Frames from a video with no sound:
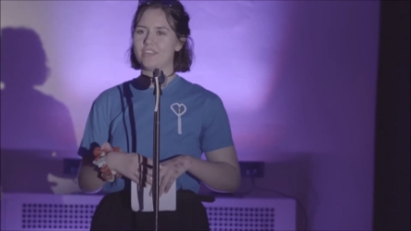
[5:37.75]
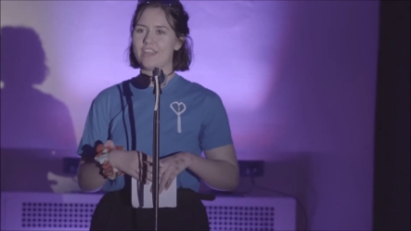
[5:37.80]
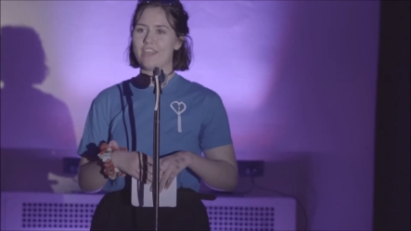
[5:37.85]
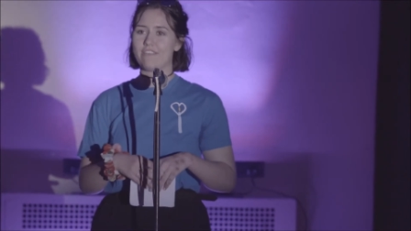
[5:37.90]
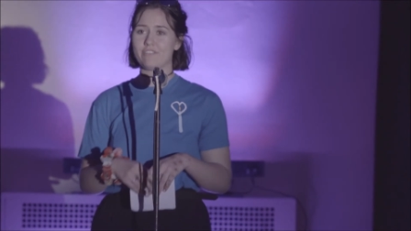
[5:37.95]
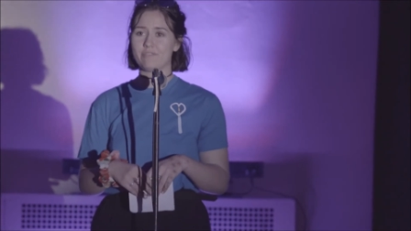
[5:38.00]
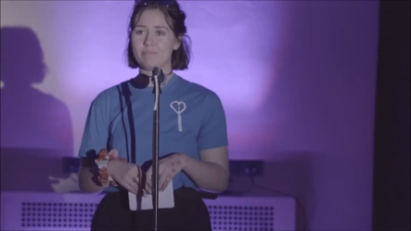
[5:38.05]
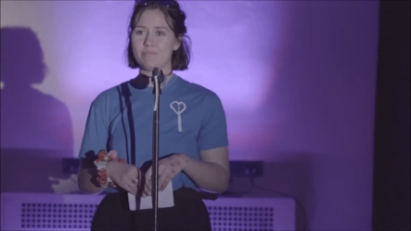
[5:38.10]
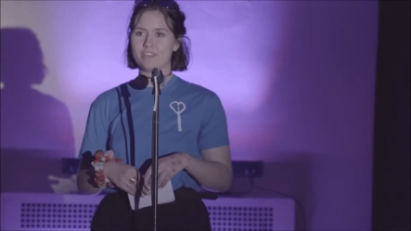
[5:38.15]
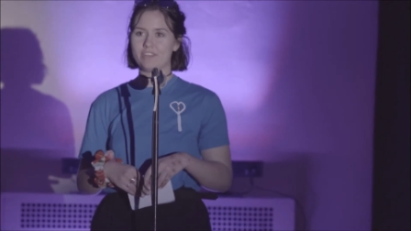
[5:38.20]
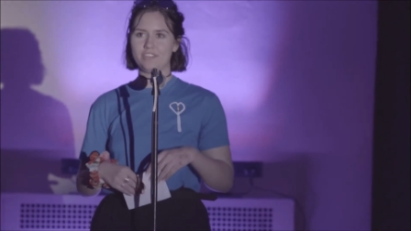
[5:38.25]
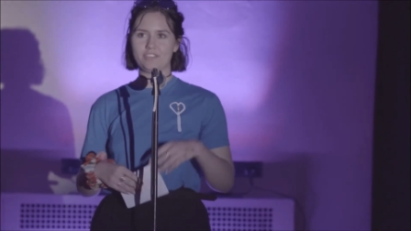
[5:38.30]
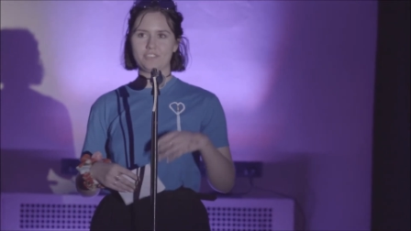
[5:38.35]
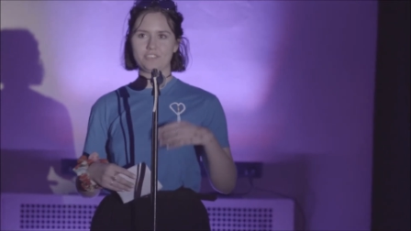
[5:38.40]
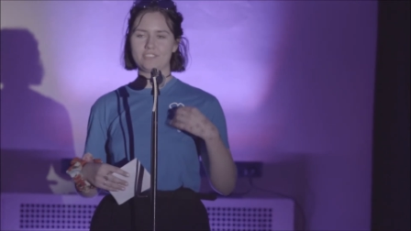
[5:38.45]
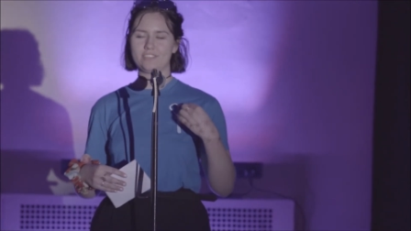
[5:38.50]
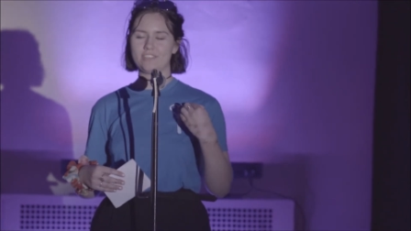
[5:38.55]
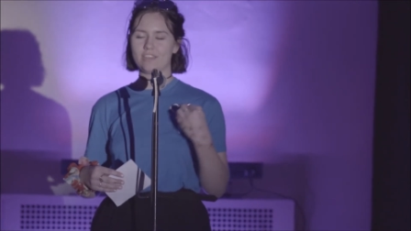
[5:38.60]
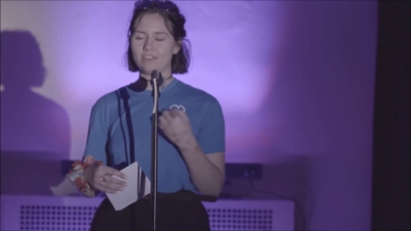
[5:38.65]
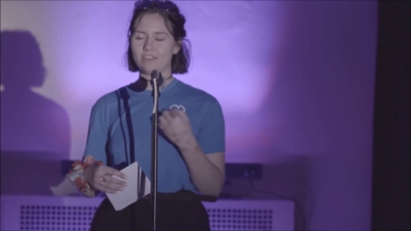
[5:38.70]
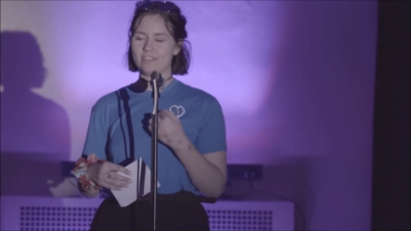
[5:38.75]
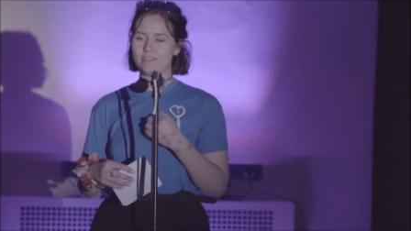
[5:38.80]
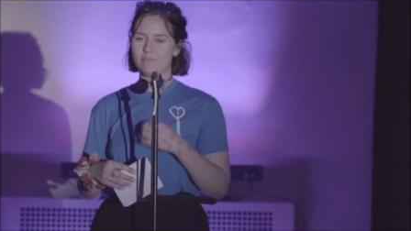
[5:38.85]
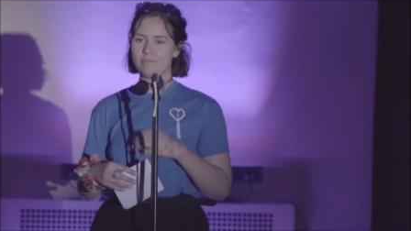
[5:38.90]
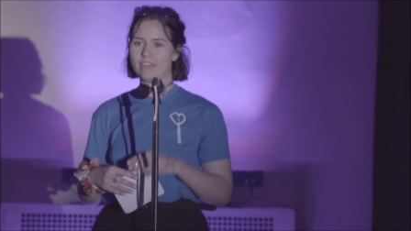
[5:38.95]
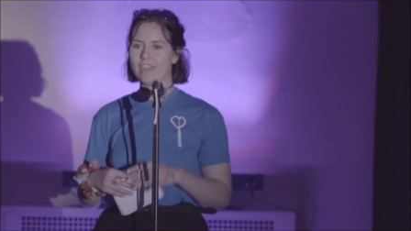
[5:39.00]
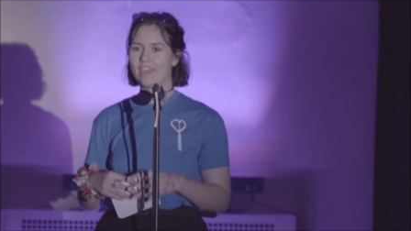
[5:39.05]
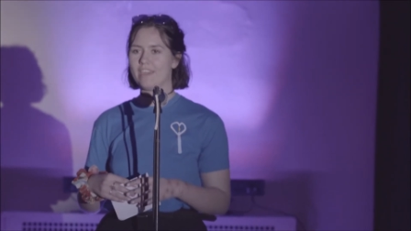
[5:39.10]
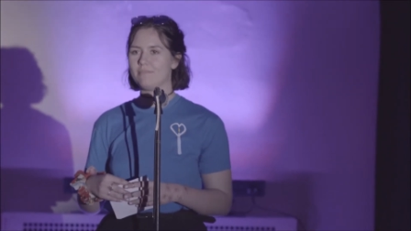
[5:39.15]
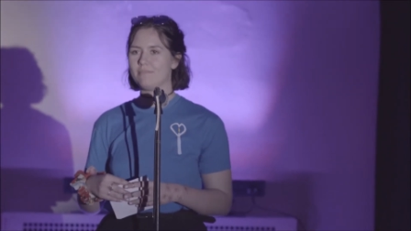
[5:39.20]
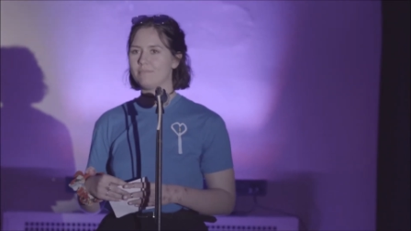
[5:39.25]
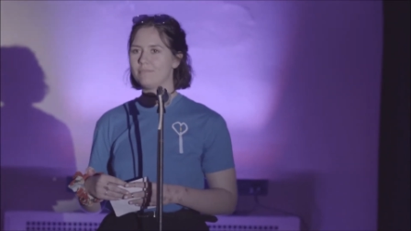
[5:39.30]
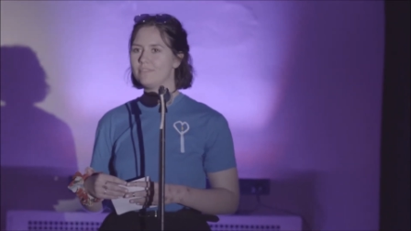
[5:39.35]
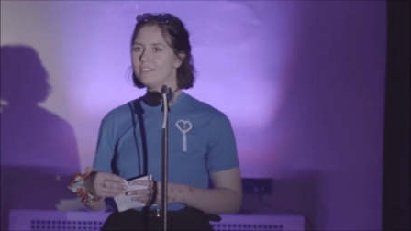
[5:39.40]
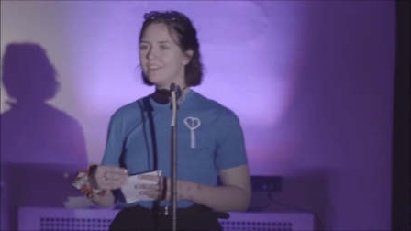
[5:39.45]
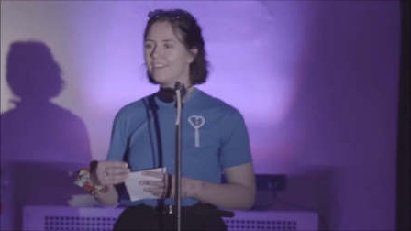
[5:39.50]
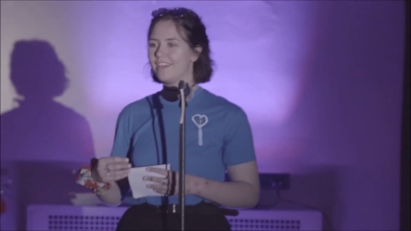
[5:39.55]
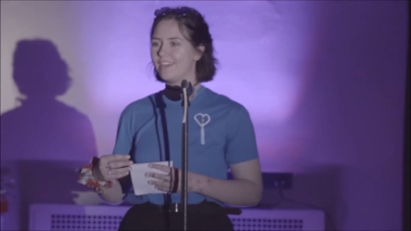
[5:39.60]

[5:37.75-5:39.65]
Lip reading: everybody just suddenly became